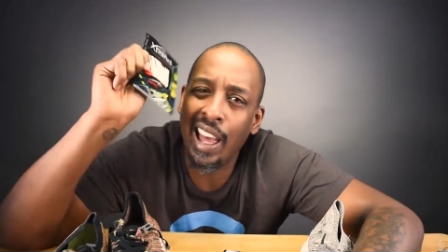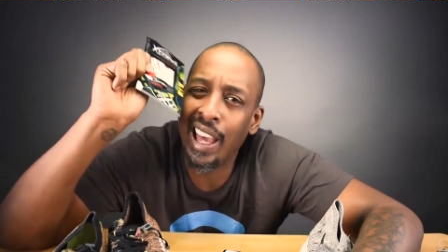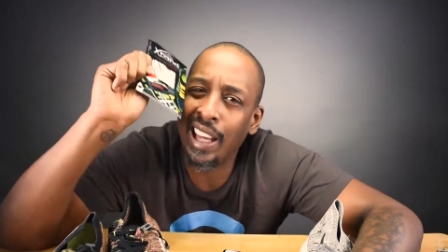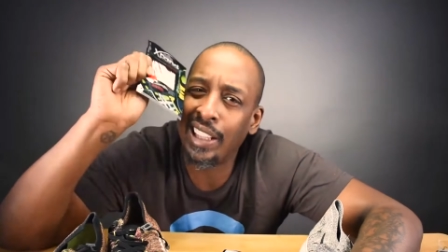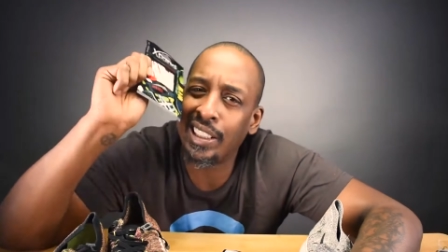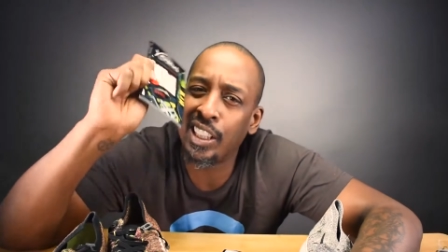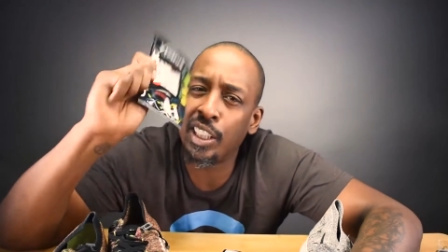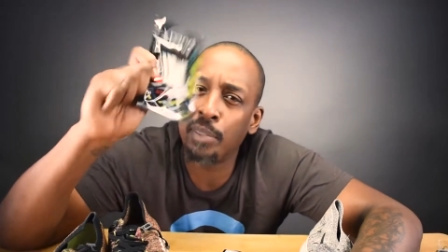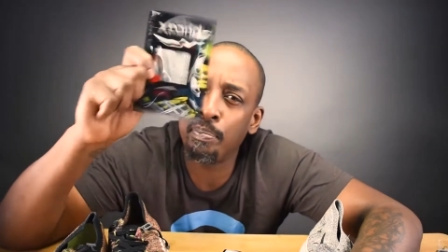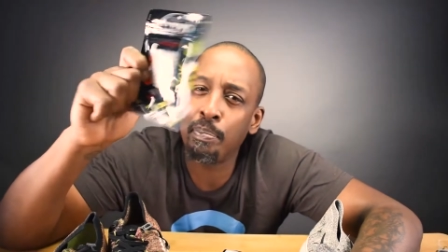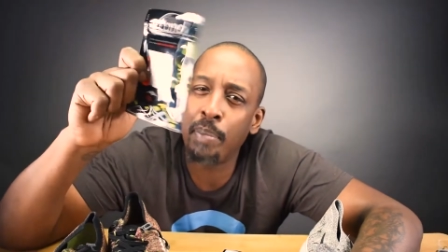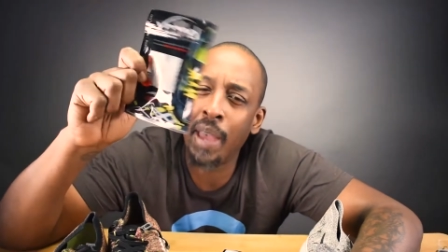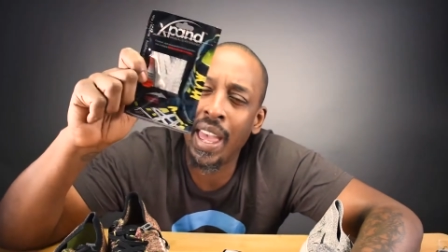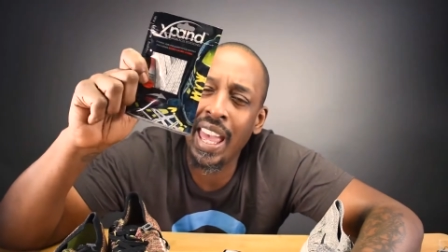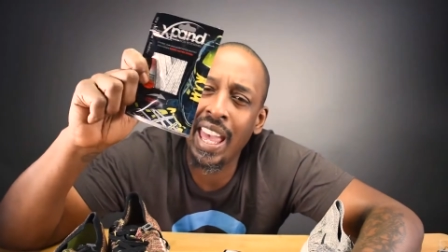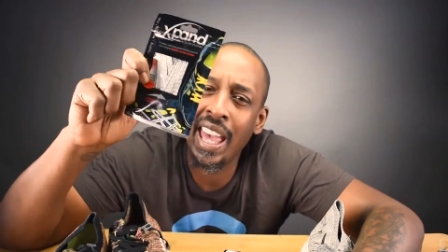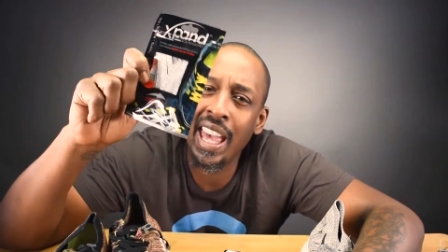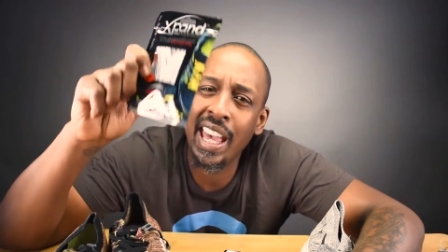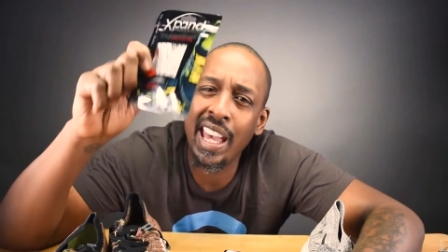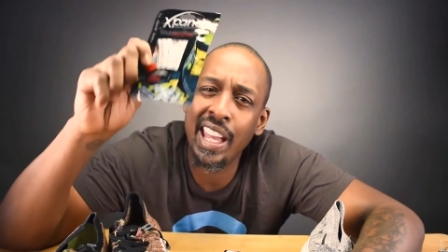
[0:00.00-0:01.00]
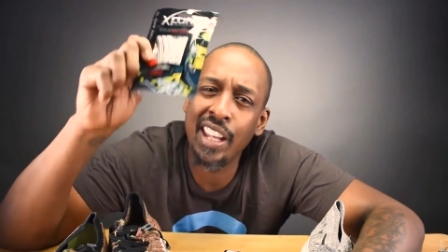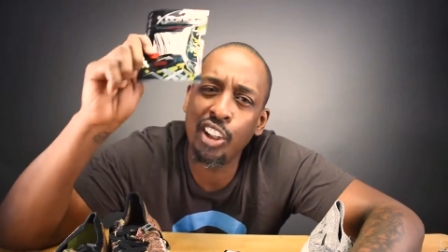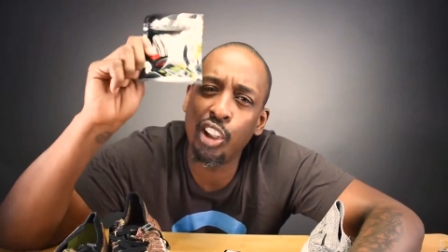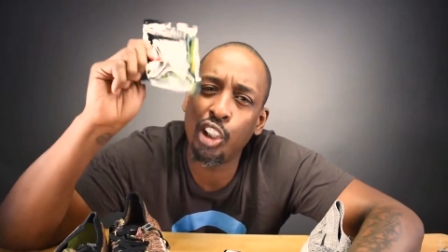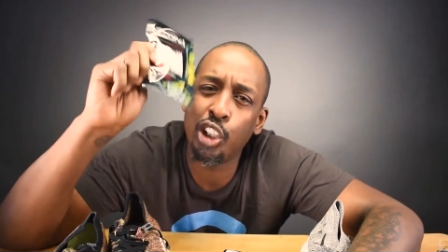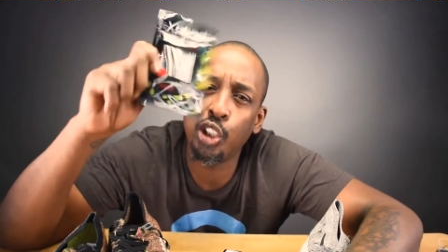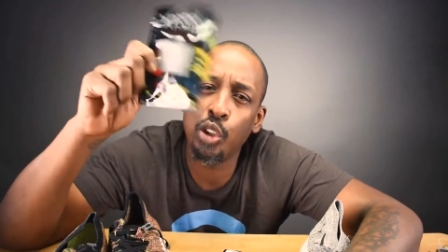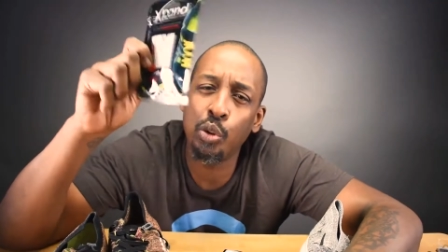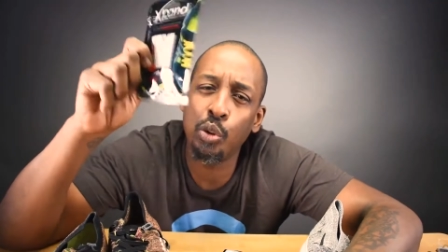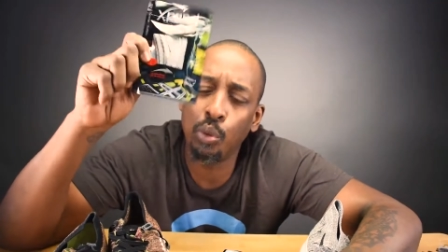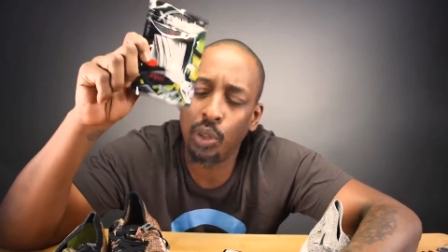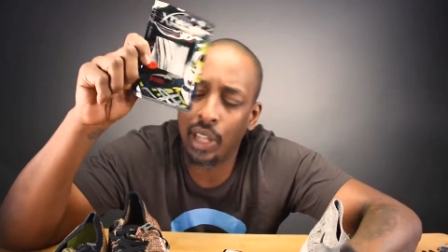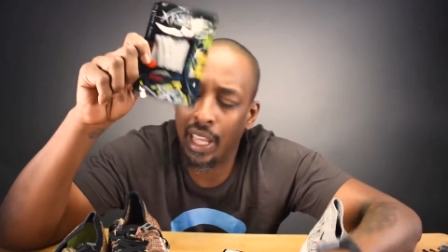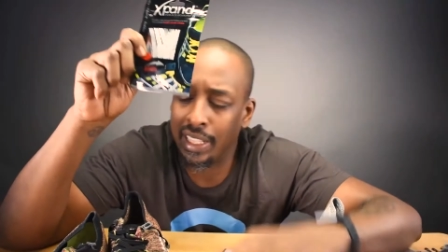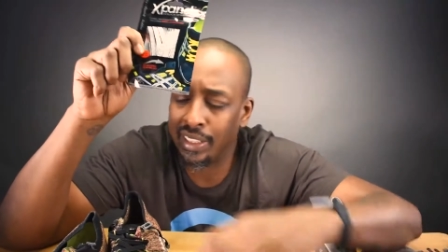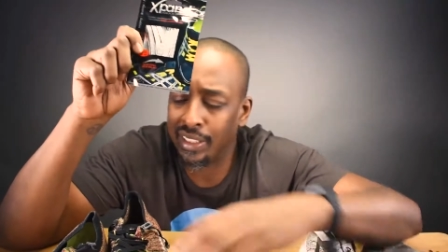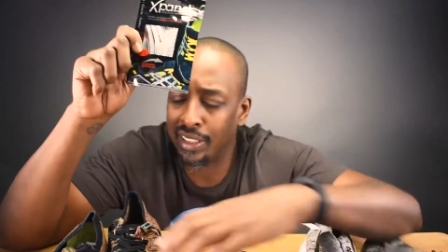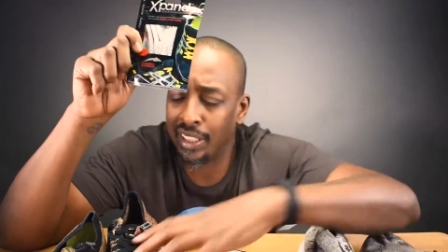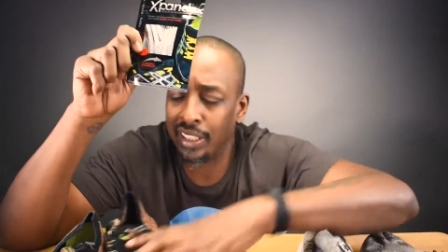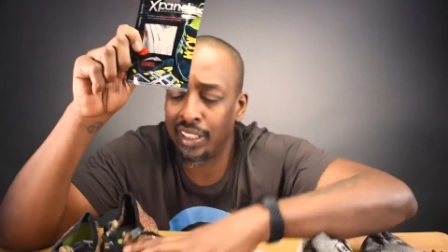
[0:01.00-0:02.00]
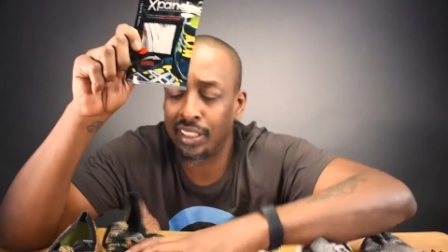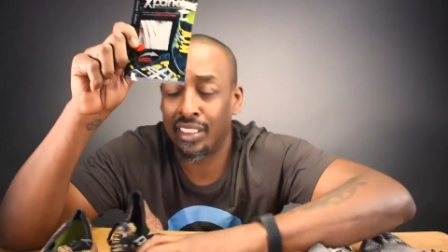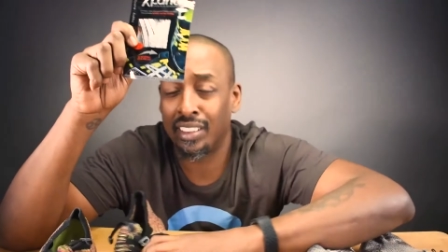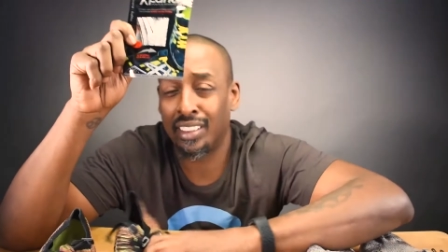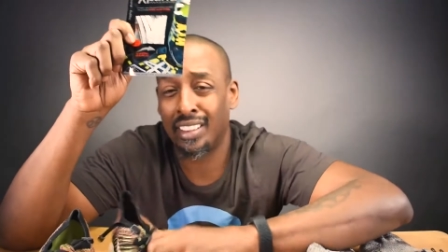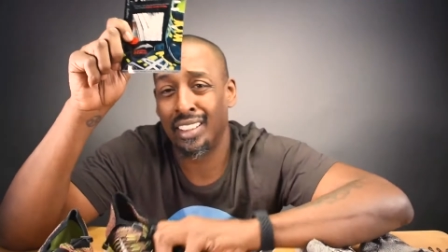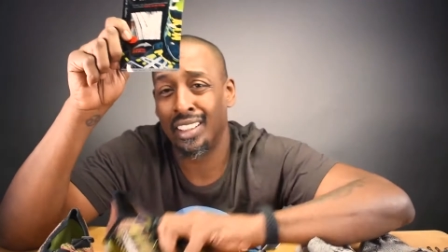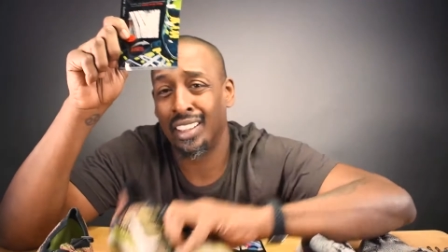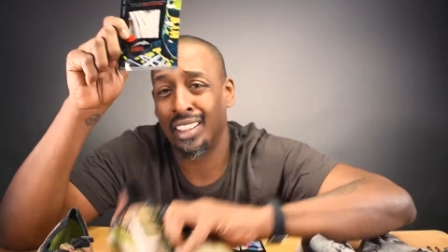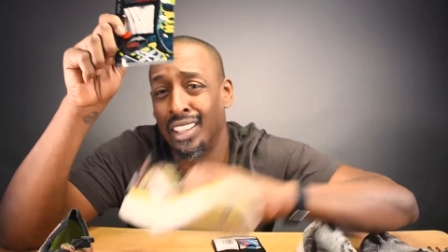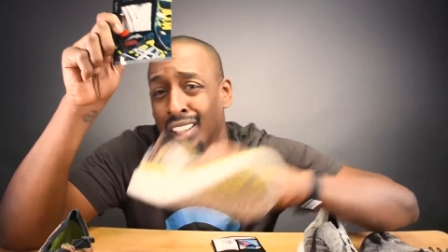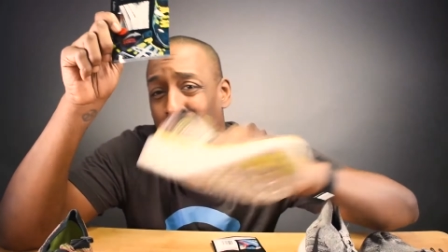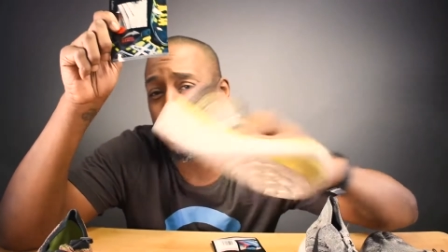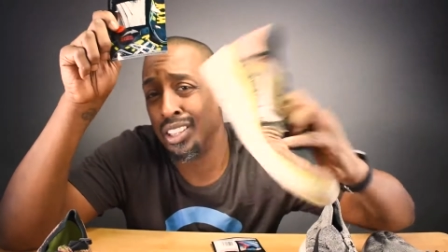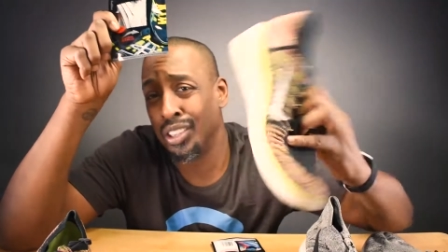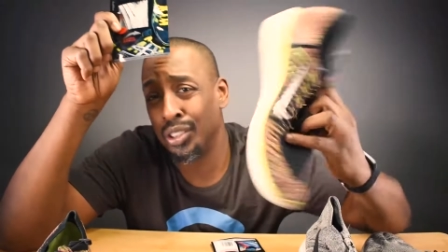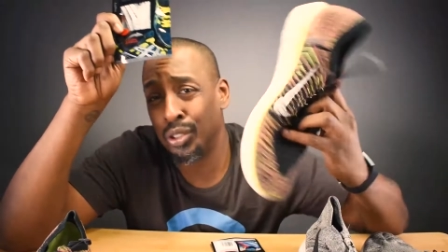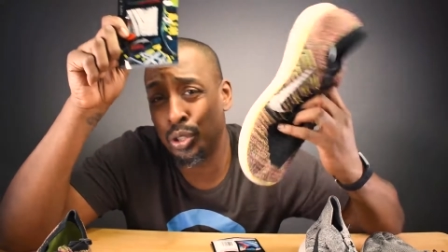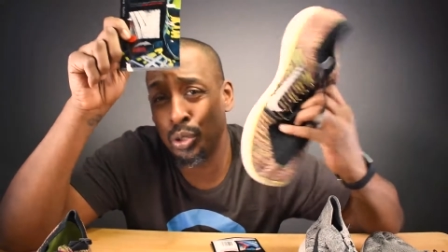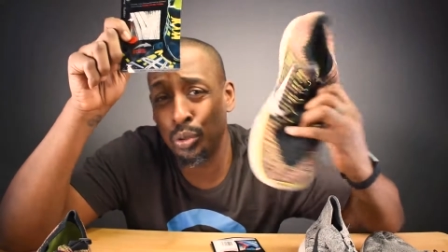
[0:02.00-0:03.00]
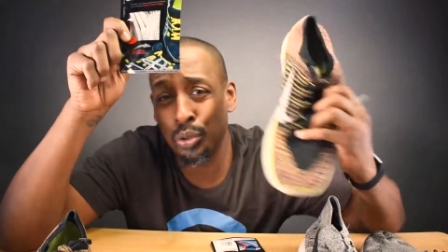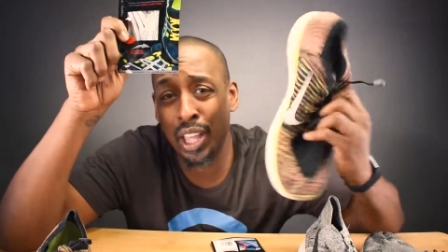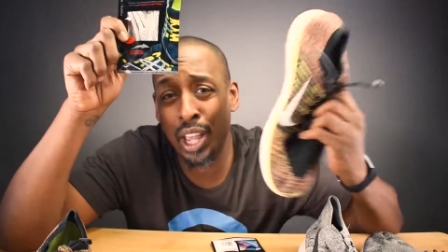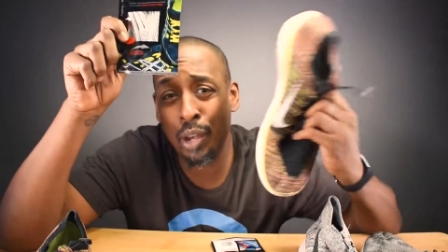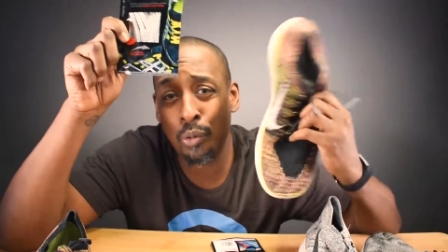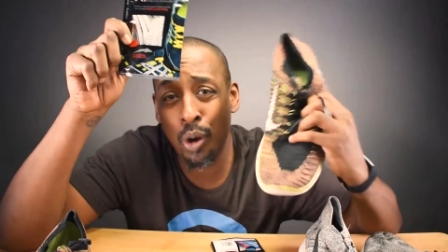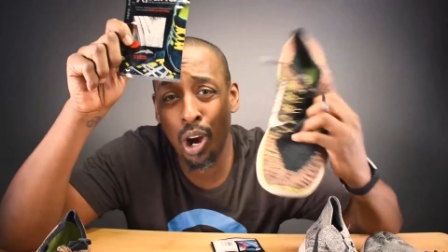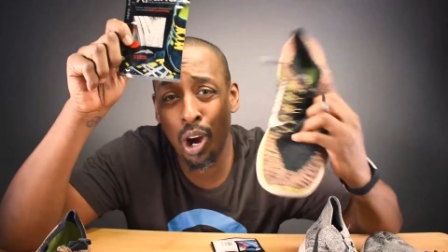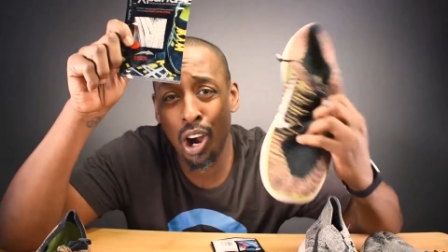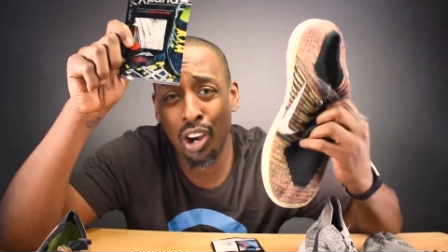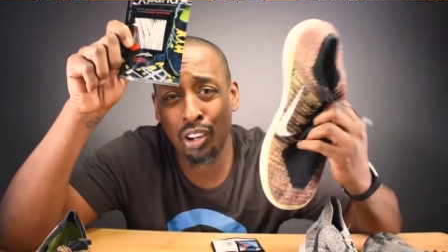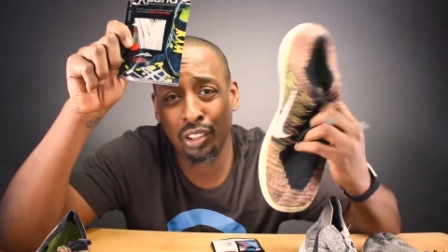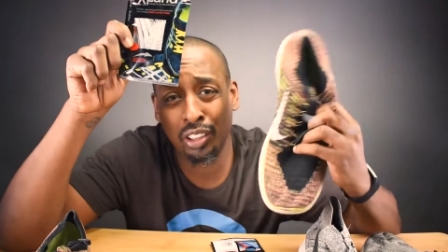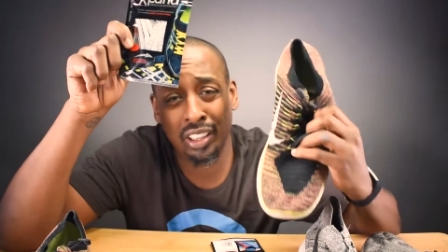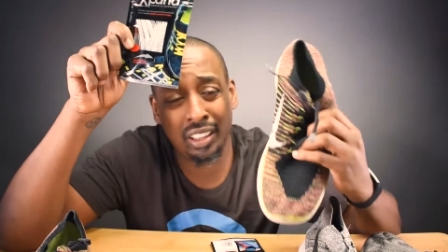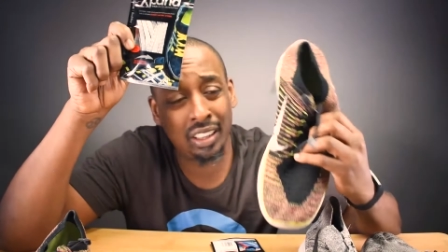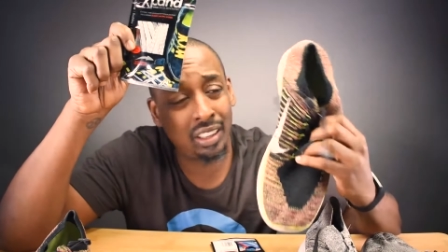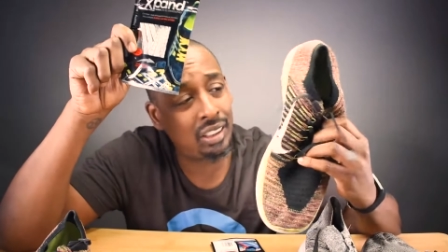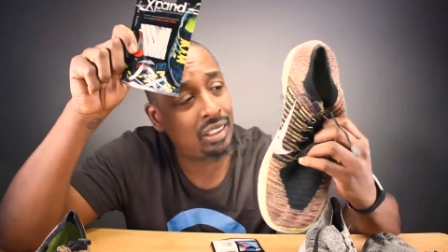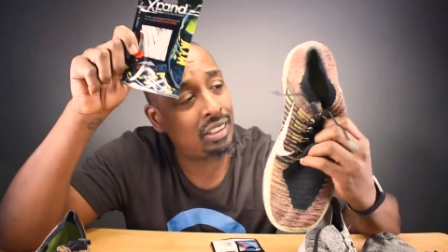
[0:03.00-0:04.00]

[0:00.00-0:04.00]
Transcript: Xpand shoelaces. Do they work?